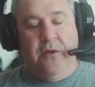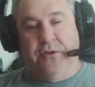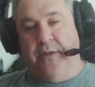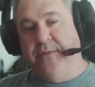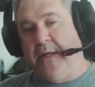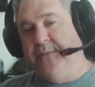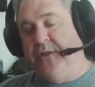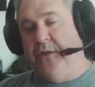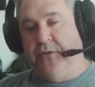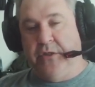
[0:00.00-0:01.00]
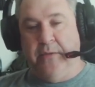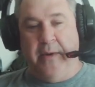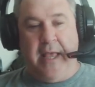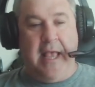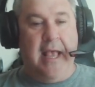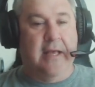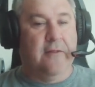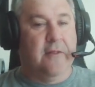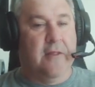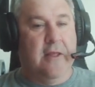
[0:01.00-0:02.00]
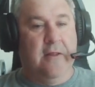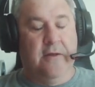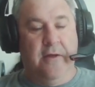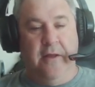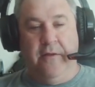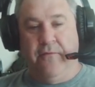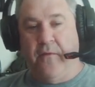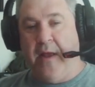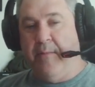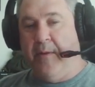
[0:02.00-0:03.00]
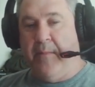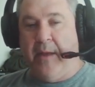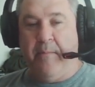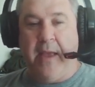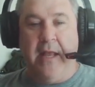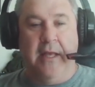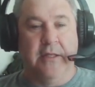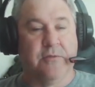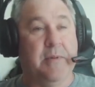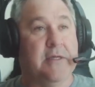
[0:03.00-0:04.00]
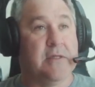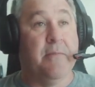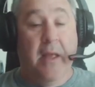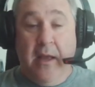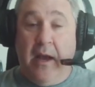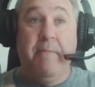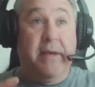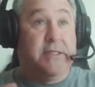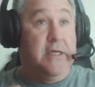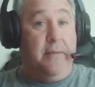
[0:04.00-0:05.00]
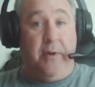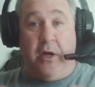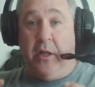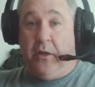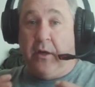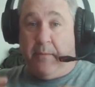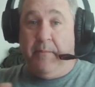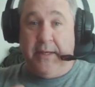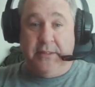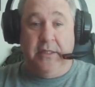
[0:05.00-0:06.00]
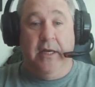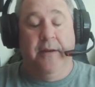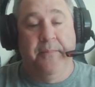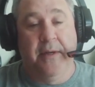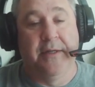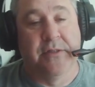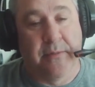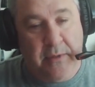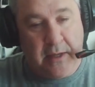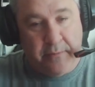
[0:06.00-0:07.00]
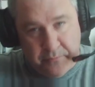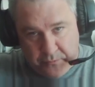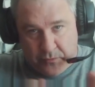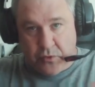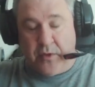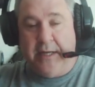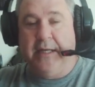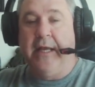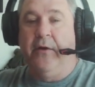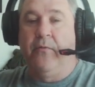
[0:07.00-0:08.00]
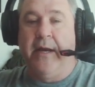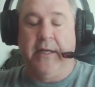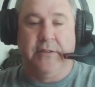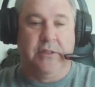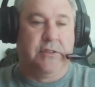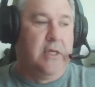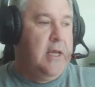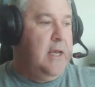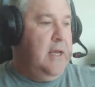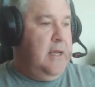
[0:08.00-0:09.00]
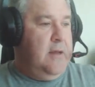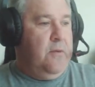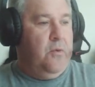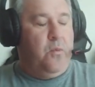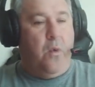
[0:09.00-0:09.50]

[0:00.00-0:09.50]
Sometimes you don't see my hand in the frame, and I'm not painting. It's because I'm mixing up a color. I'm mixing up something. I'm trying to get it right because it's with